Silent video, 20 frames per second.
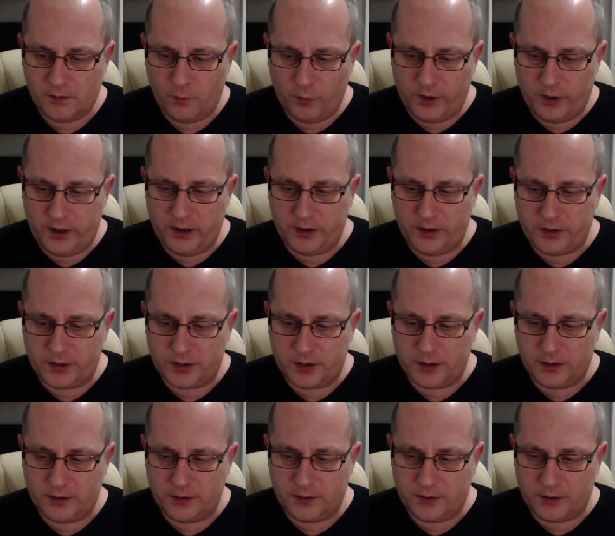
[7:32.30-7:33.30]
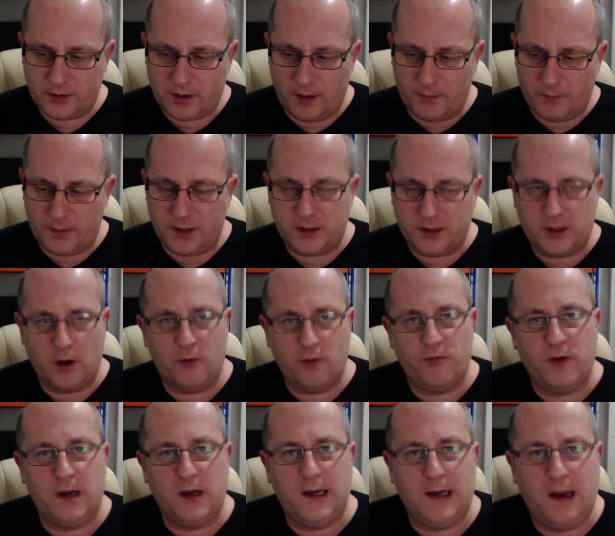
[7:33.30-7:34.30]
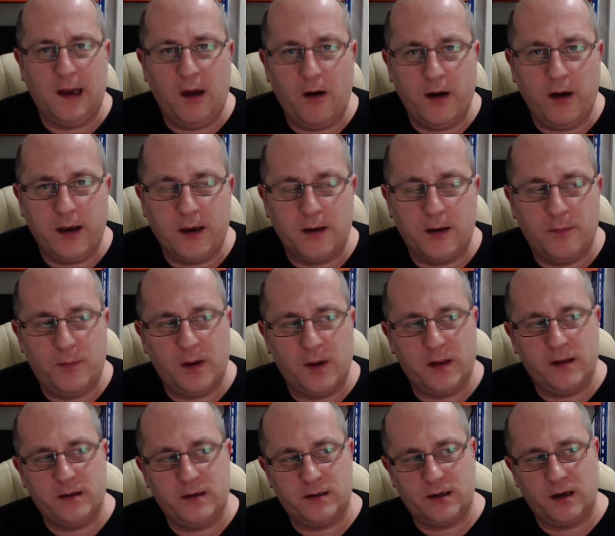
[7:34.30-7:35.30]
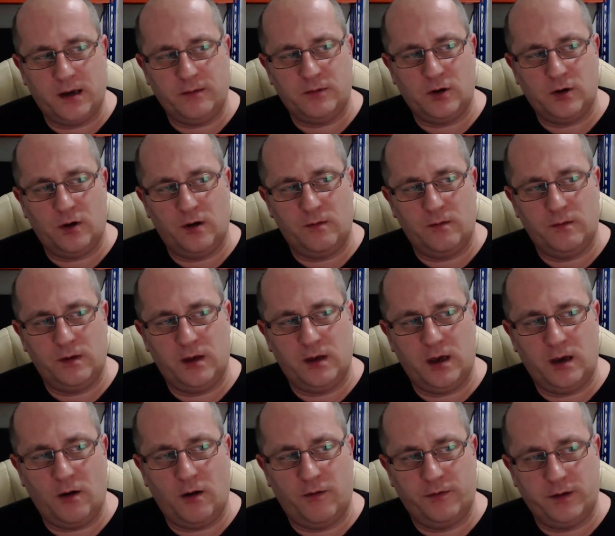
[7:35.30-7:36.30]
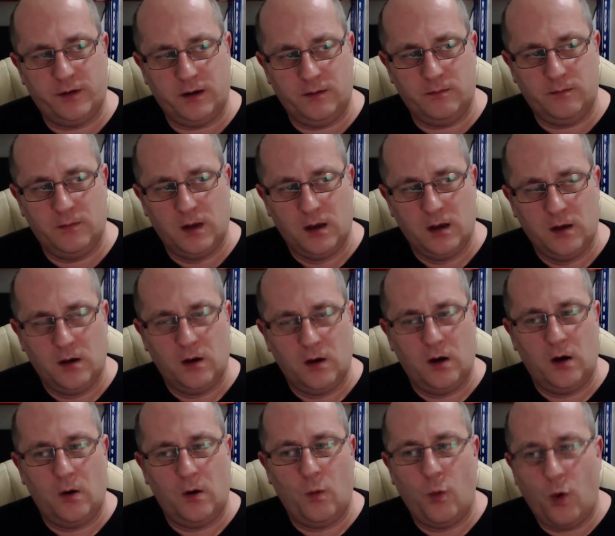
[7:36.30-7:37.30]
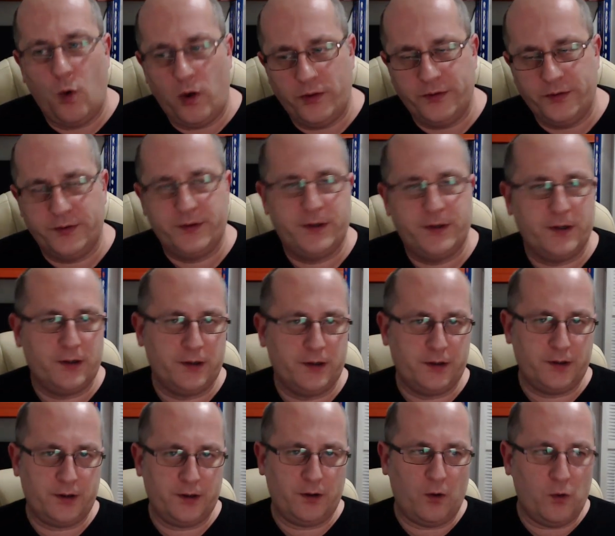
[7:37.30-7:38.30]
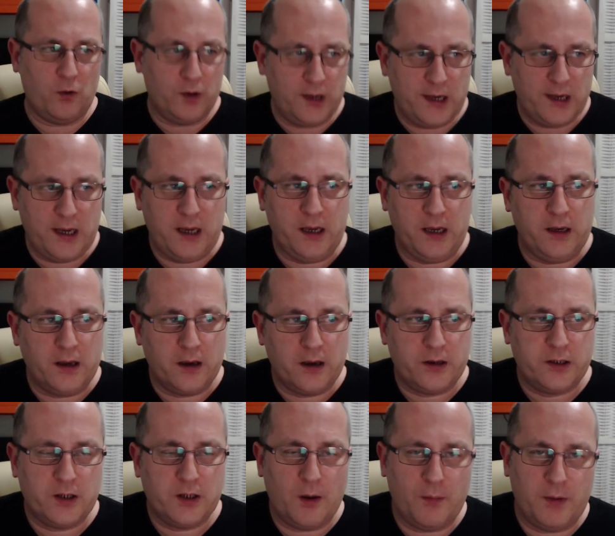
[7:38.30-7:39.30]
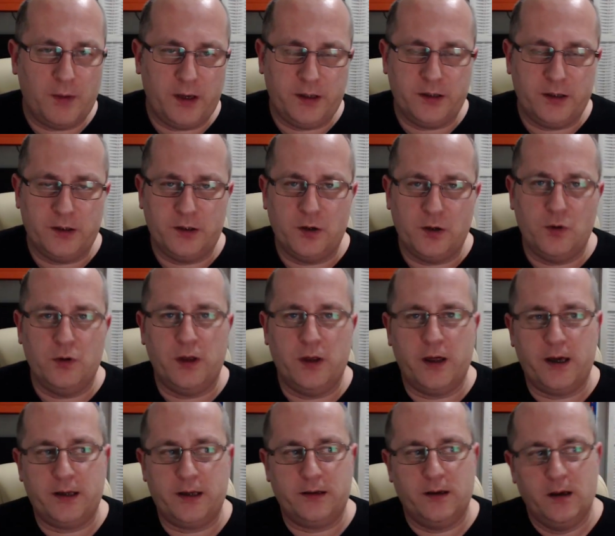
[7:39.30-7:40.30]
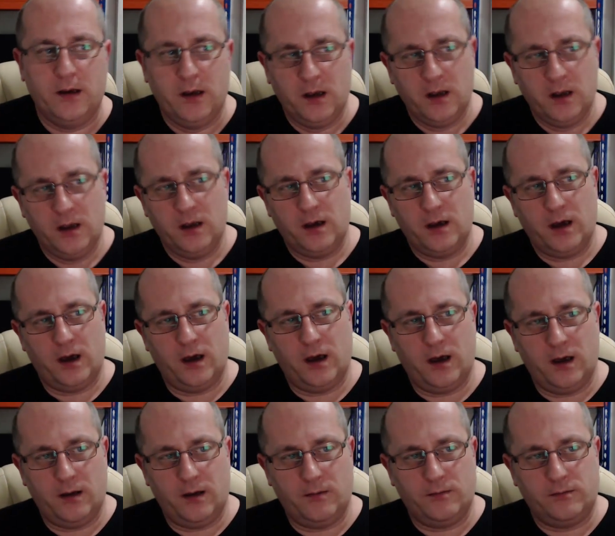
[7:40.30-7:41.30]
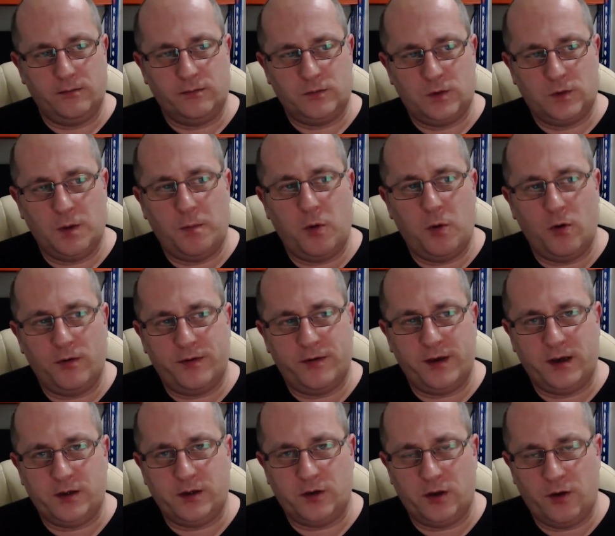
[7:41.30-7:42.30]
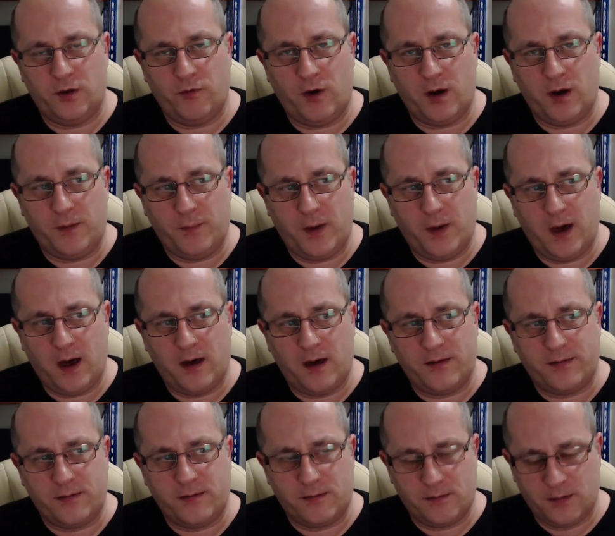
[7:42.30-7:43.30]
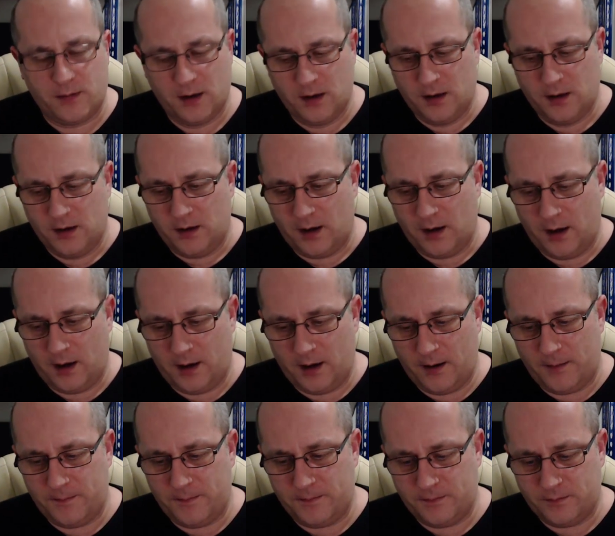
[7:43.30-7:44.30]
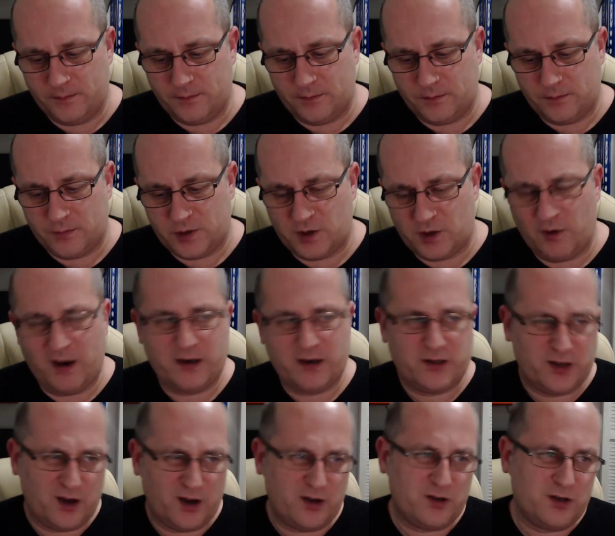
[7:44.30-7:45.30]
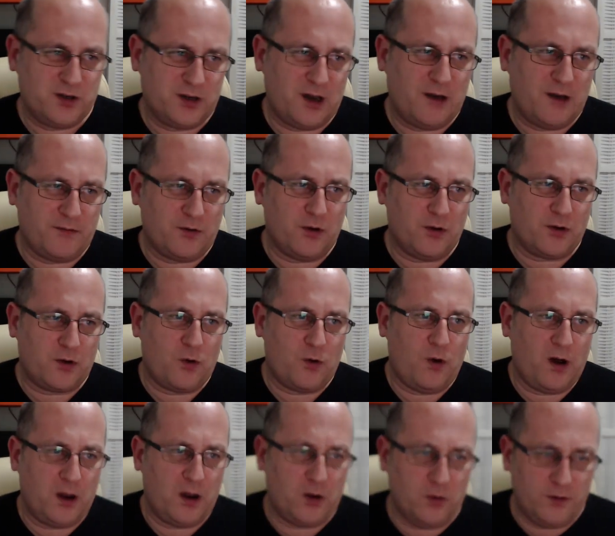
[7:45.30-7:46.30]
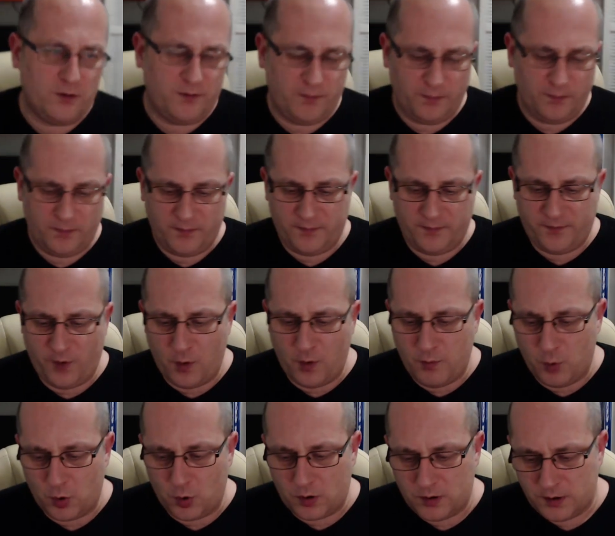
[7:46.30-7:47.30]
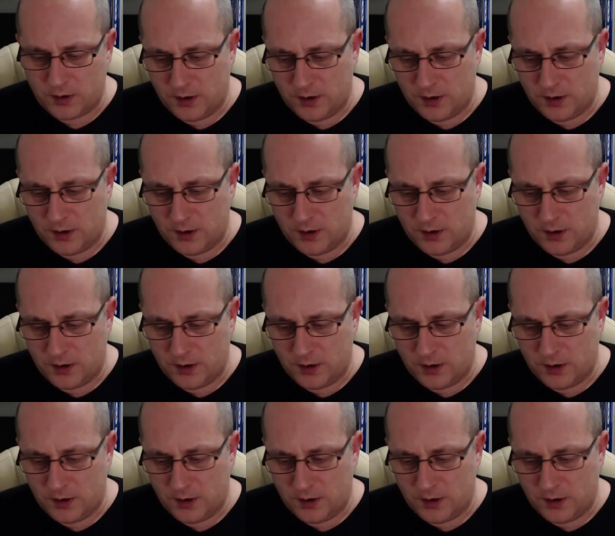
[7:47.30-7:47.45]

which companies don't really like, but at the same time they often want or need somebody to do that, to put things on the right path. So as such, I've got quite a good phone book.